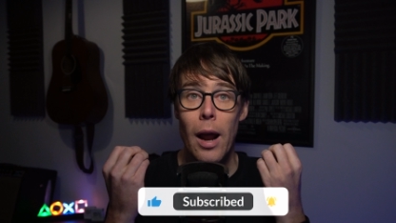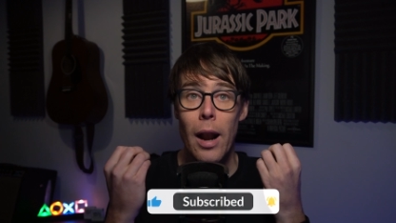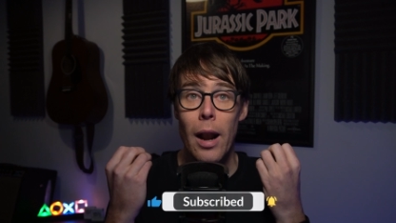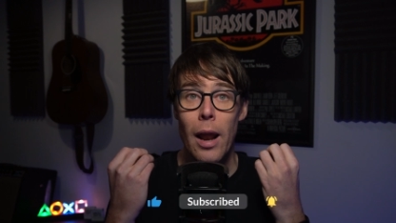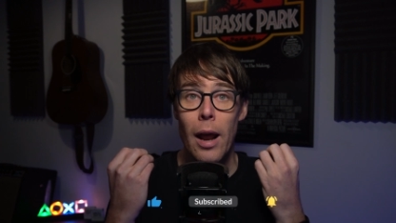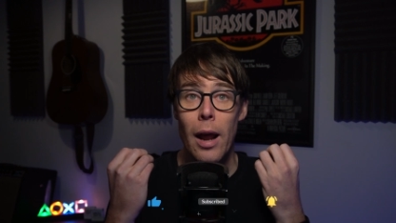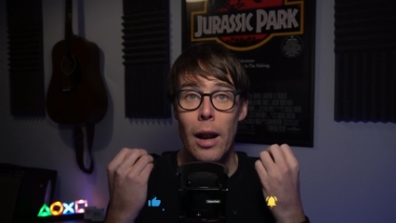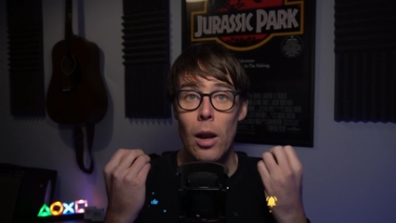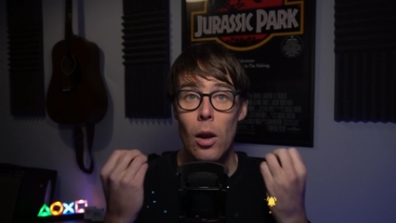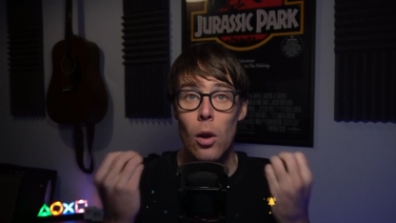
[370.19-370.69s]
and
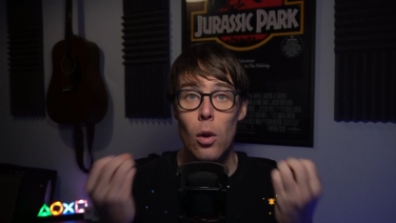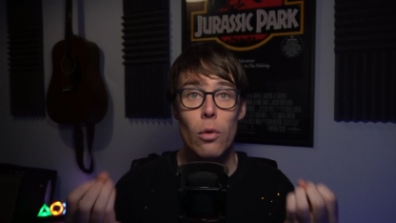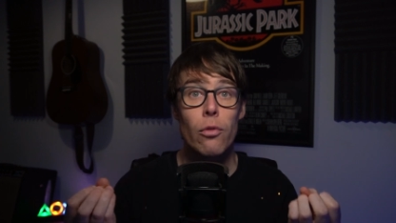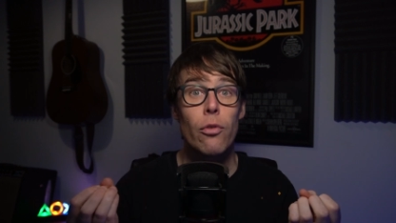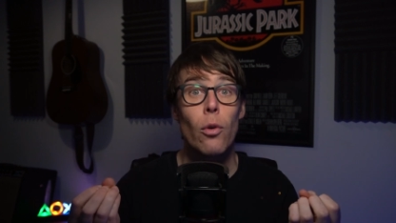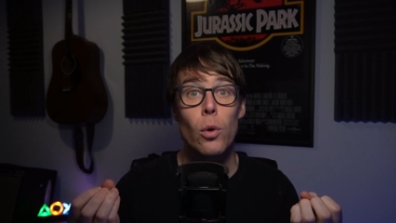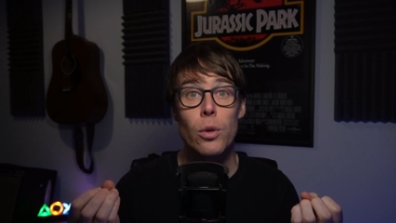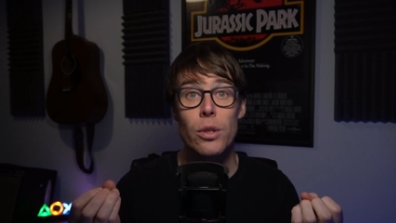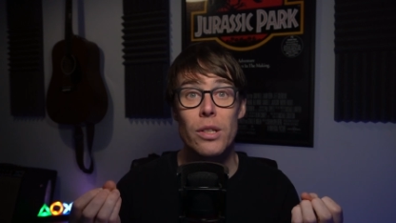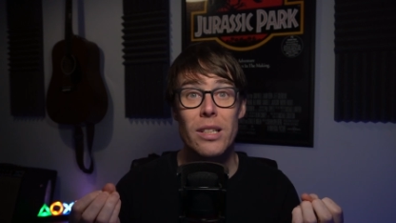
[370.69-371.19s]
I look
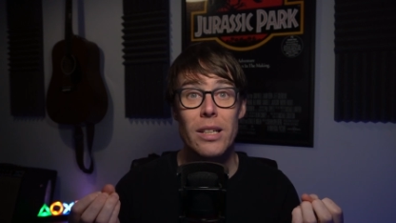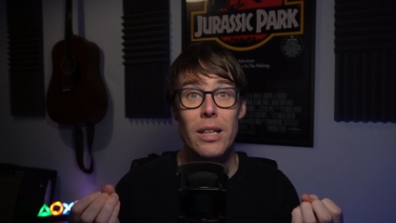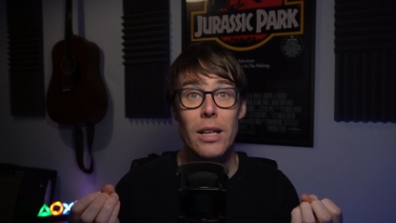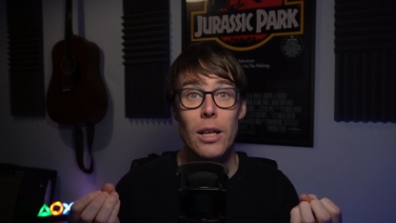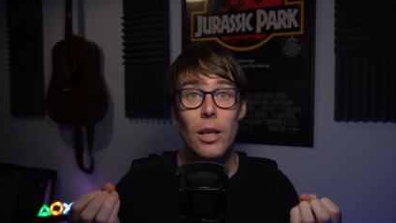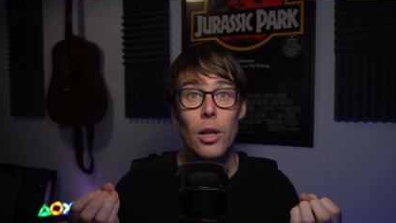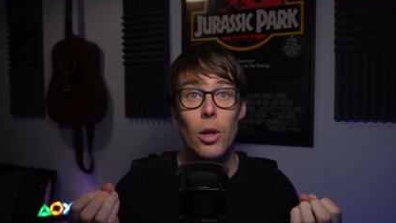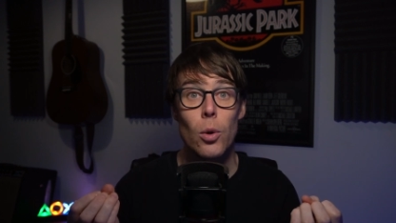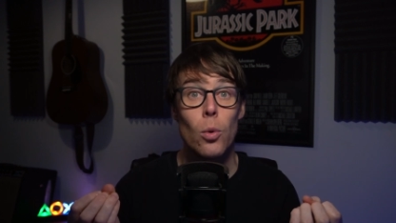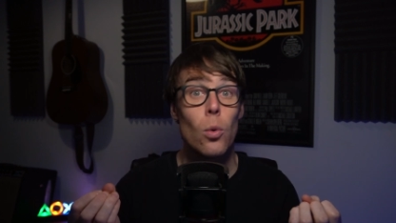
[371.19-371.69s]
forward to
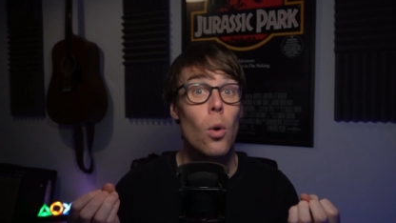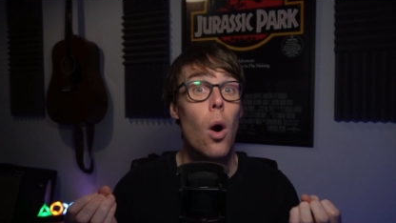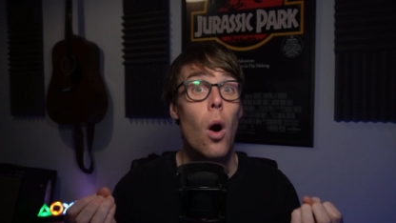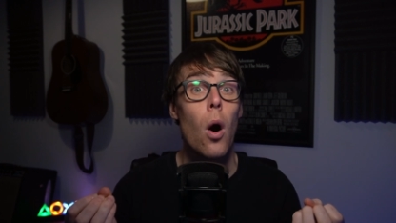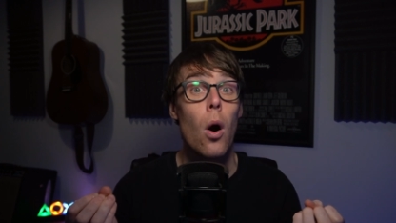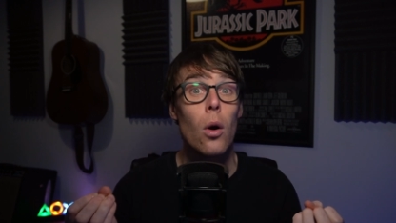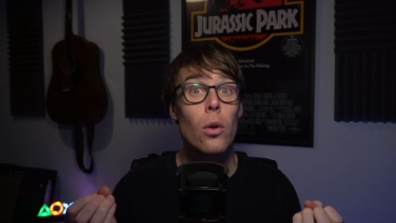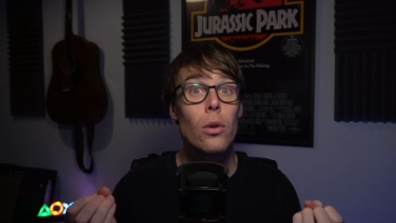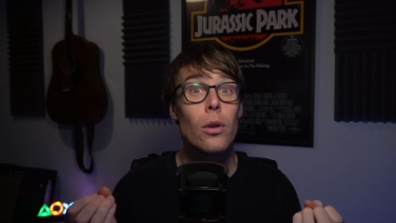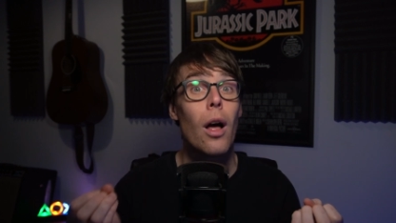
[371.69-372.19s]
seeing you
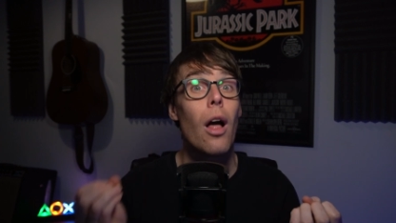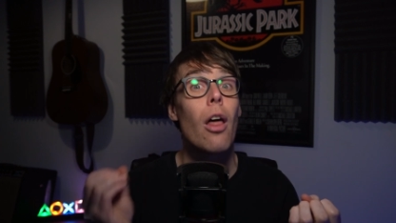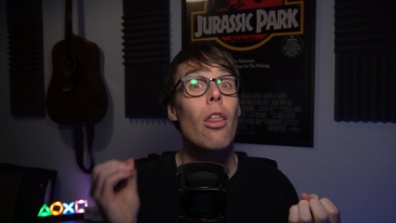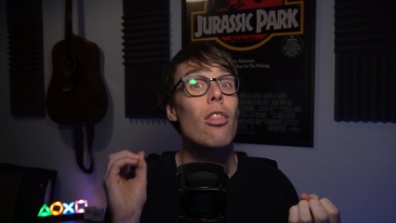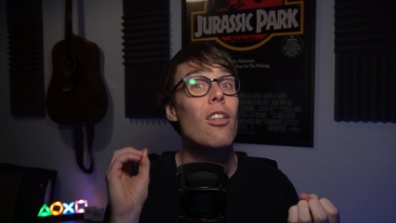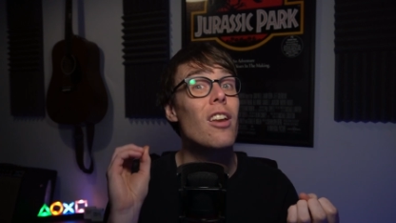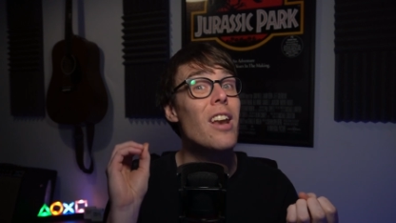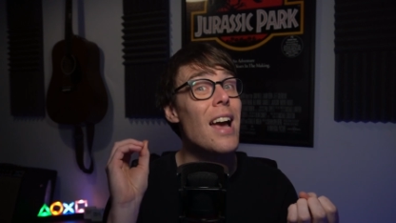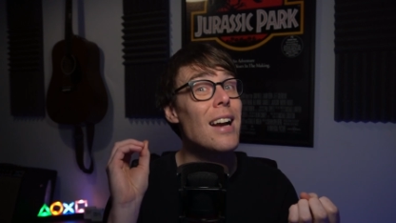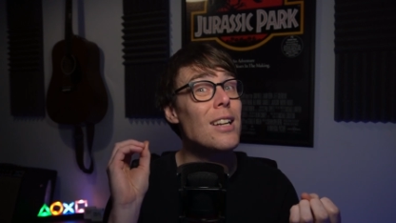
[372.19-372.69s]
on
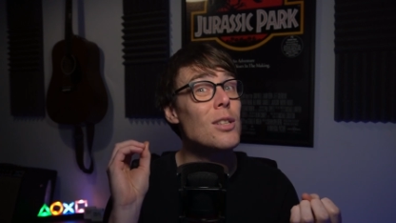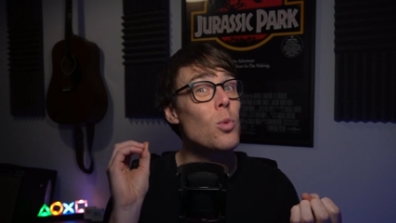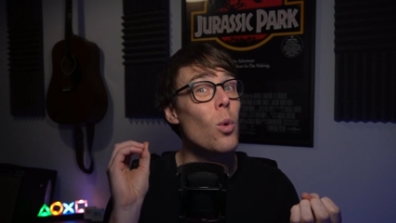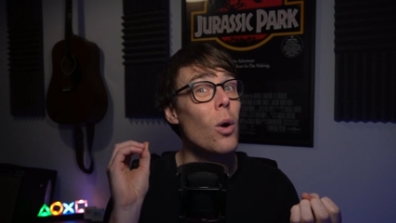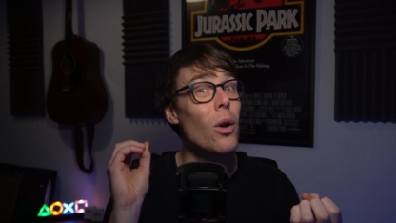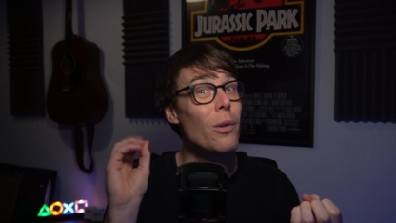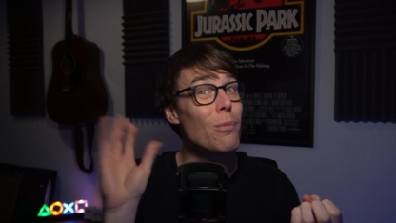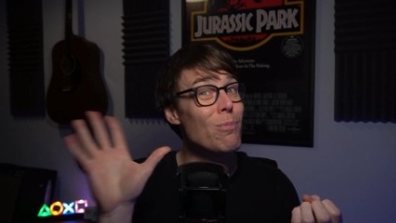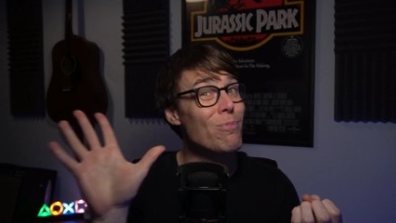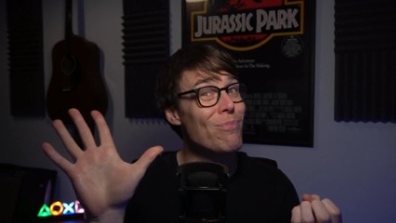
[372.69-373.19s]
the next one.